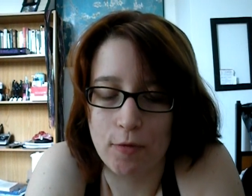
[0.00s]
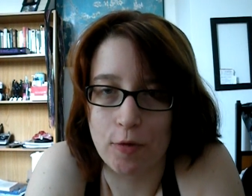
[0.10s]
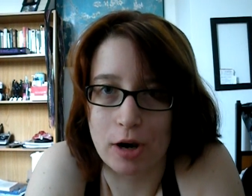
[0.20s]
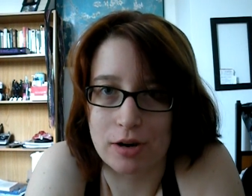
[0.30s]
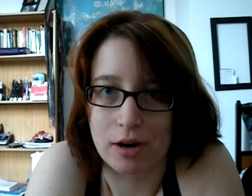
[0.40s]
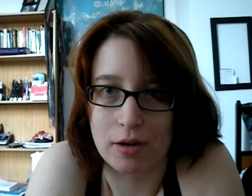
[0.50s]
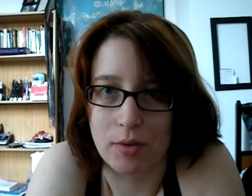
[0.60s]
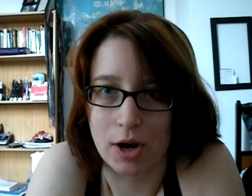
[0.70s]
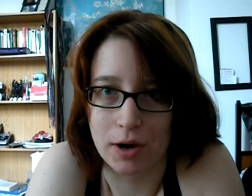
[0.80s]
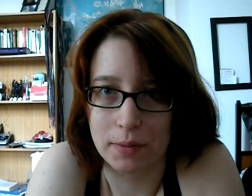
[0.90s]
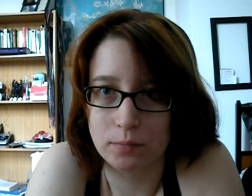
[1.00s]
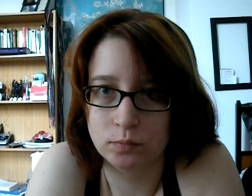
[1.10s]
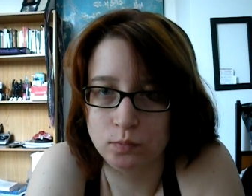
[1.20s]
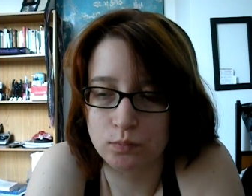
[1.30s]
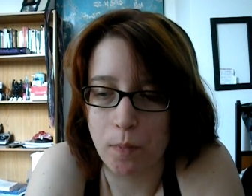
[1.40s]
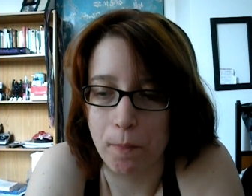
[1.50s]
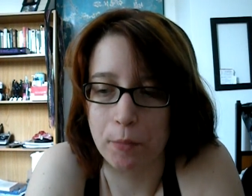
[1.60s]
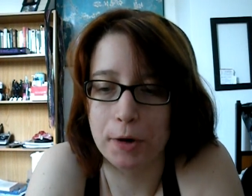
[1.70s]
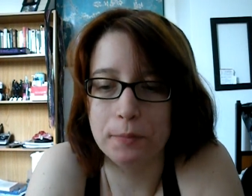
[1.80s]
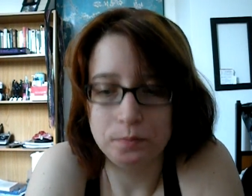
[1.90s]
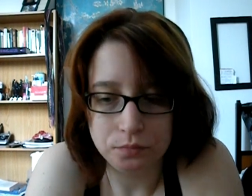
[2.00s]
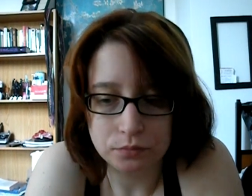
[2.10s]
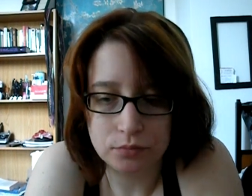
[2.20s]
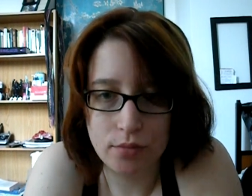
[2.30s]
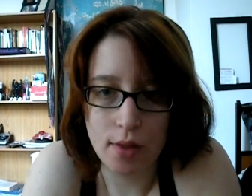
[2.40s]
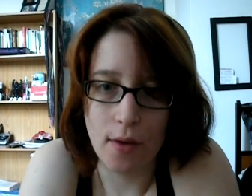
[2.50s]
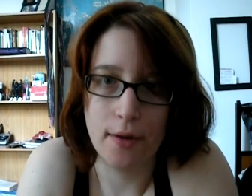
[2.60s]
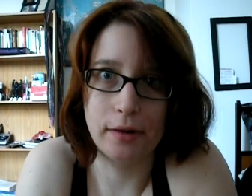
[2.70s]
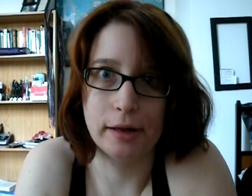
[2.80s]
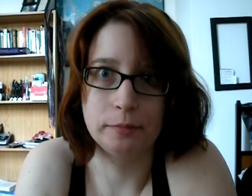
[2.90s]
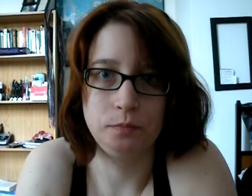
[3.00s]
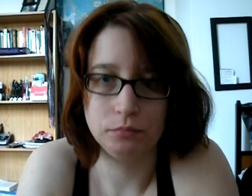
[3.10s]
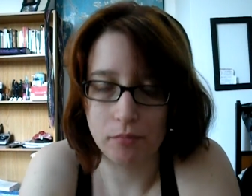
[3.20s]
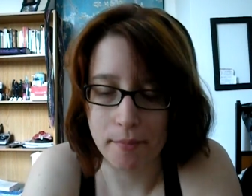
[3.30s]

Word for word: before I talk about it. But, okay.